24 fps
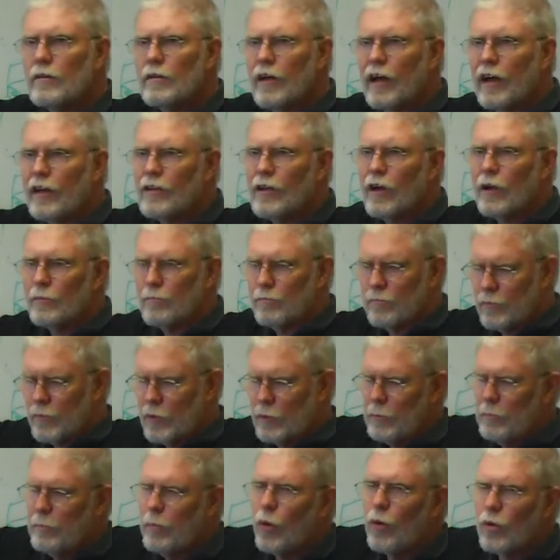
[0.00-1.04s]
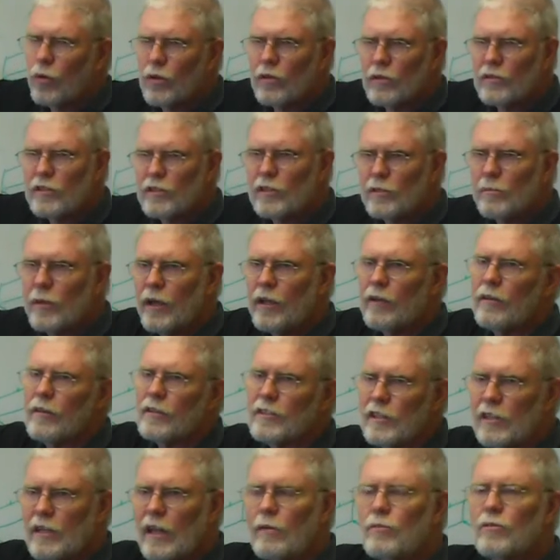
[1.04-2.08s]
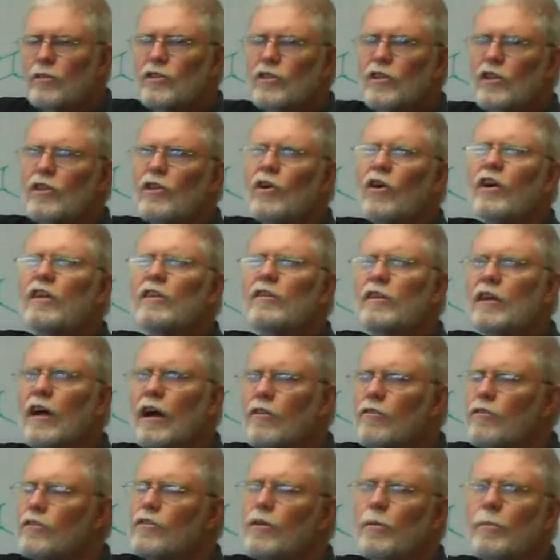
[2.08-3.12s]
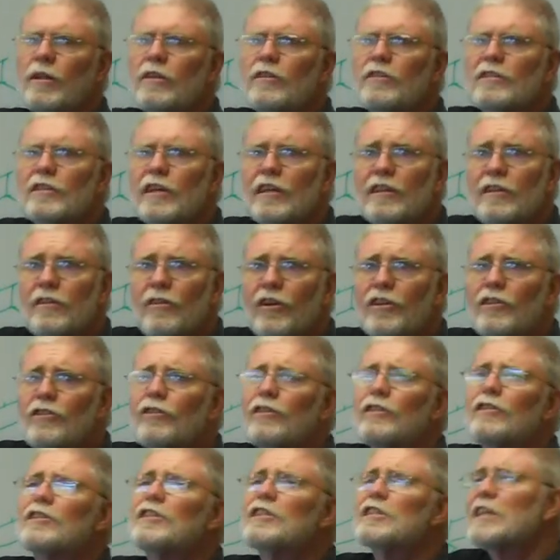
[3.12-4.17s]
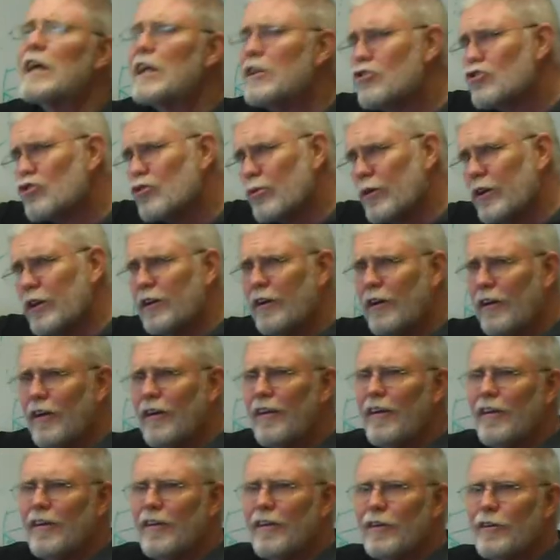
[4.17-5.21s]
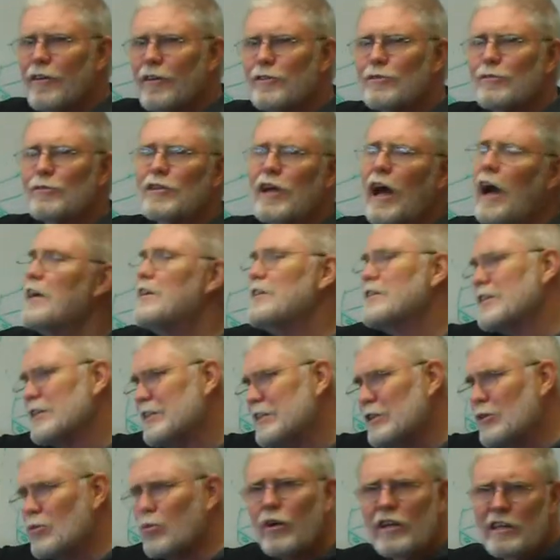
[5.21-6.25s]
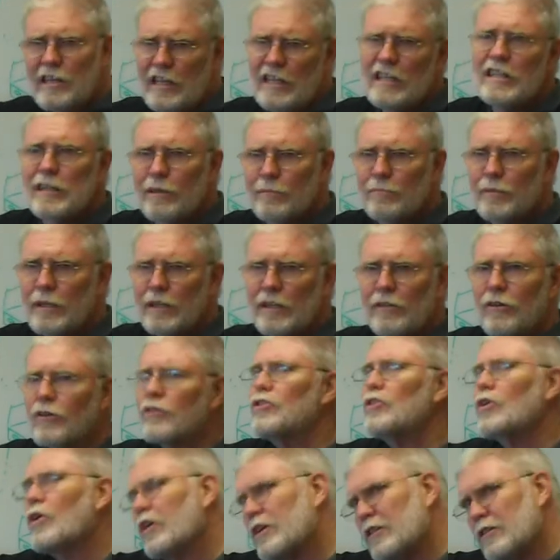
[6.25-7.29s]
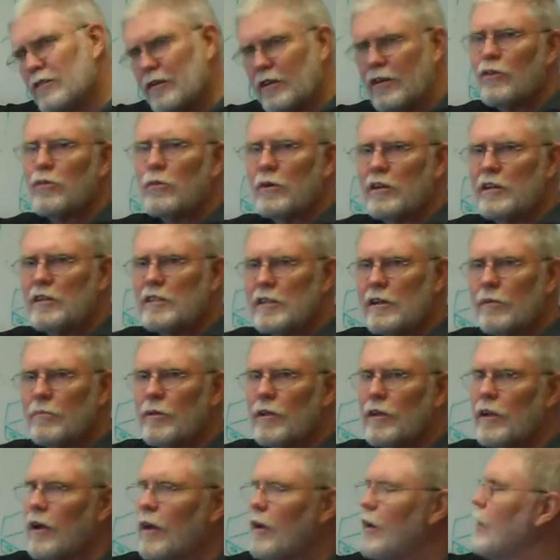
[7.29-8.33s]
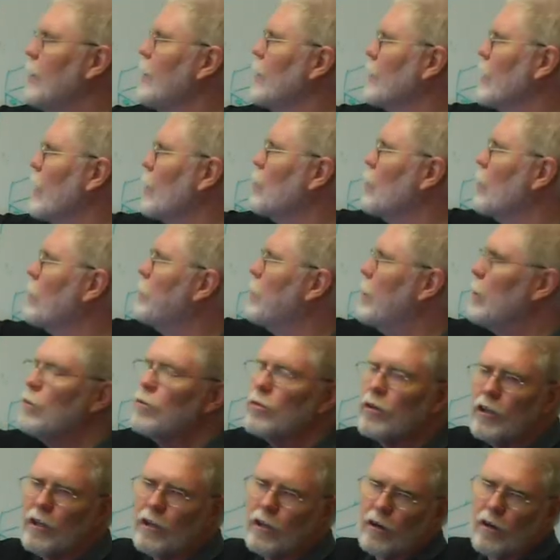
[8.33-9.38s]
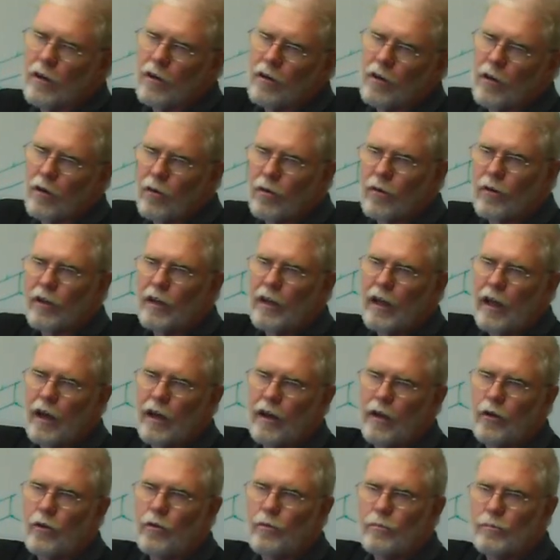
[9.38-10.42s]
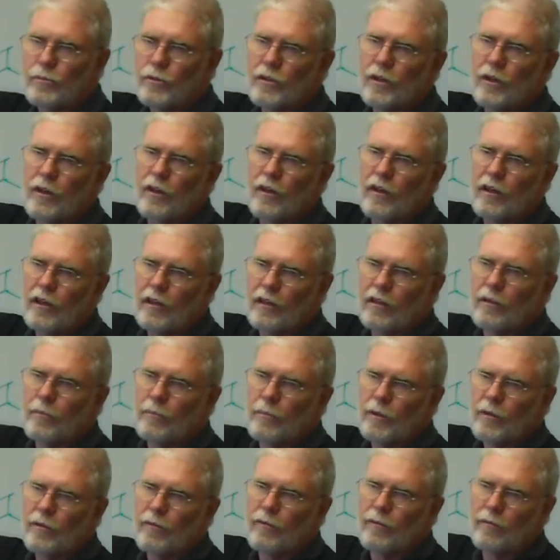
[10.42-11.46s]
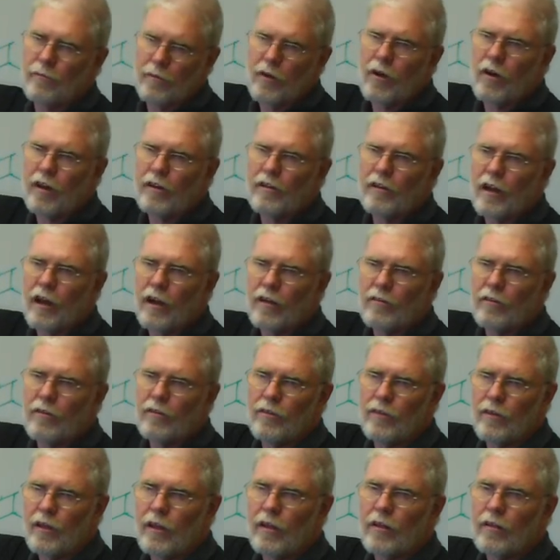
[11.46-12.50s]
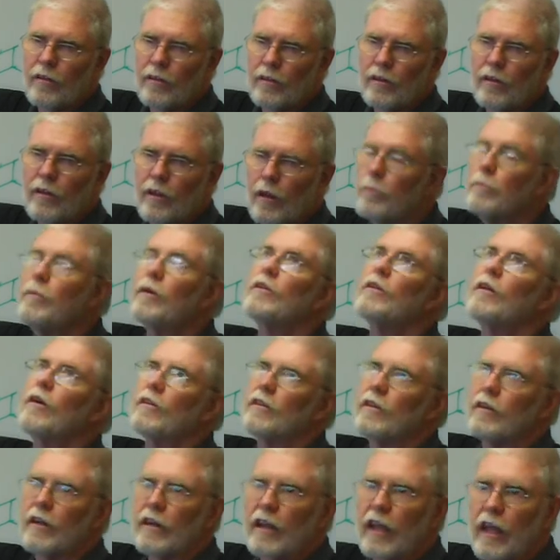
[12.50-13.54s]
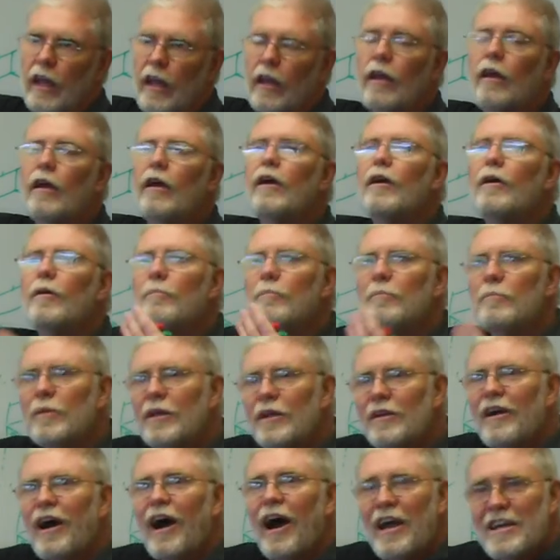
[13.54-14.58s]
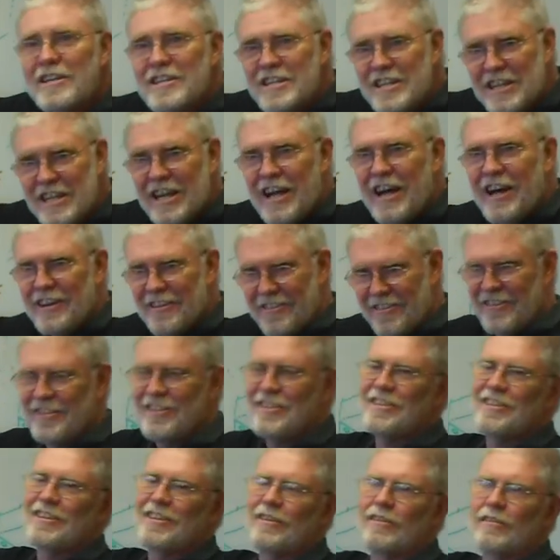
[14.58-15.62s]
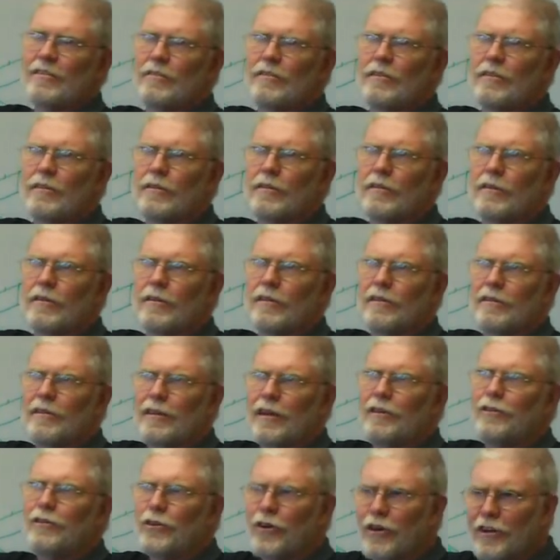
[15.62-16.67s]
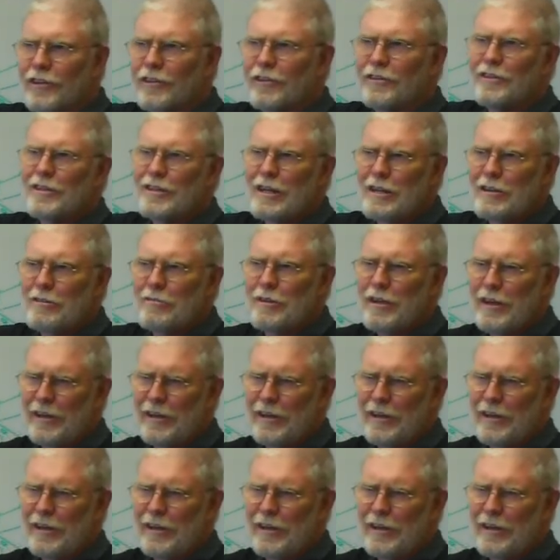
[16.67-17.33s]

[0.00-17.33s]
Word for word: uh, the Portland cement and said that was the 1900s. I meant to say the 19th century because it was 1820 something, not 1920 something. They were building concrete homes in the mid 1900s in England. And I did it again, mid 1800s. Yeah, 19th century,